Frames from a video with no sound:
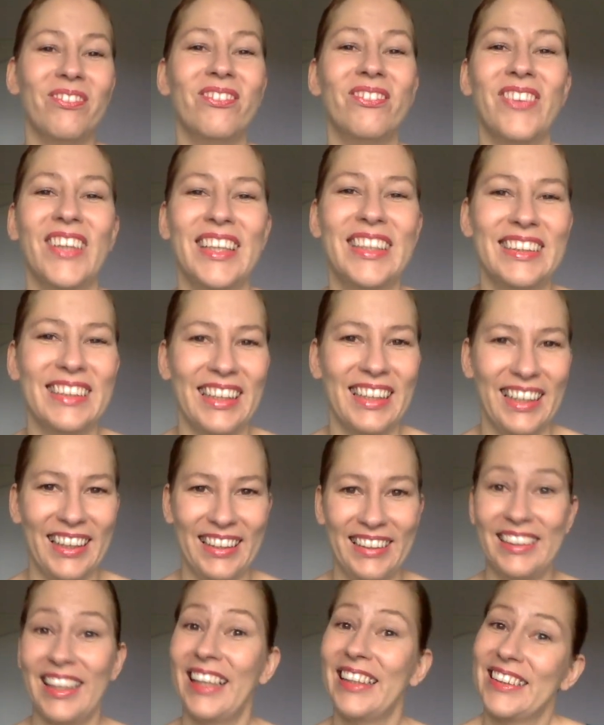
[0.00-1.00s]
But
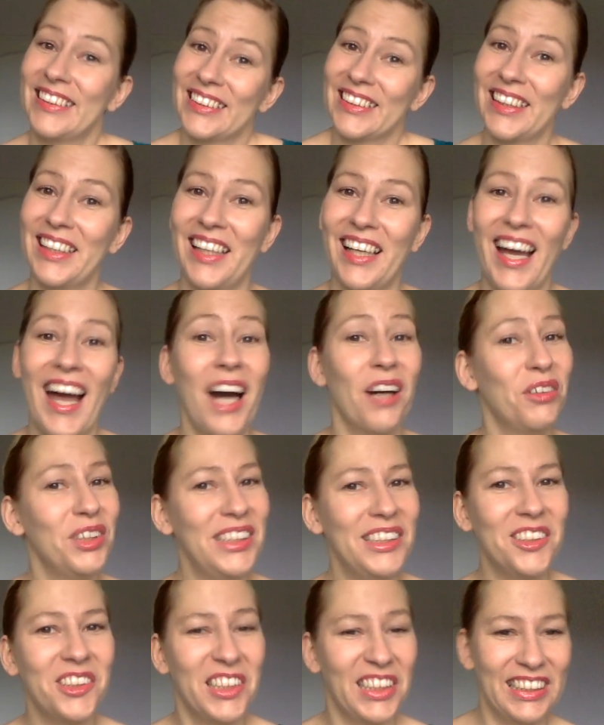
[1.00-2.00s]
hey, that's how we
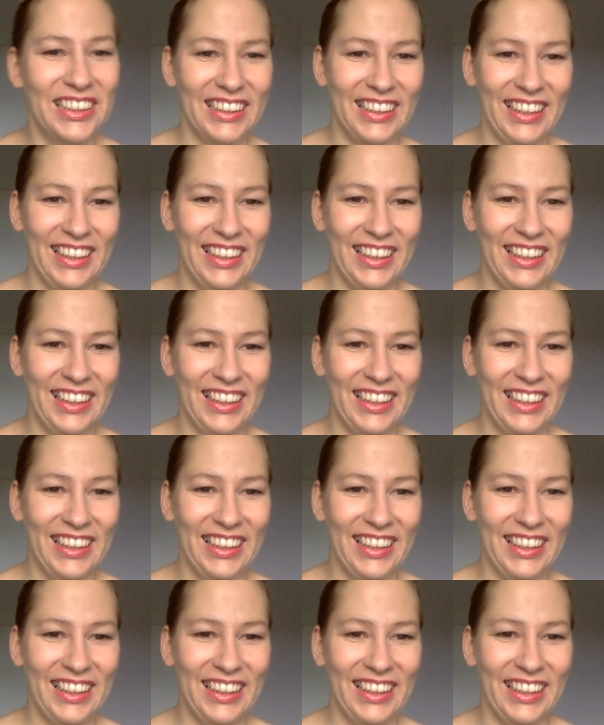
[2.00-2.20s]
do it.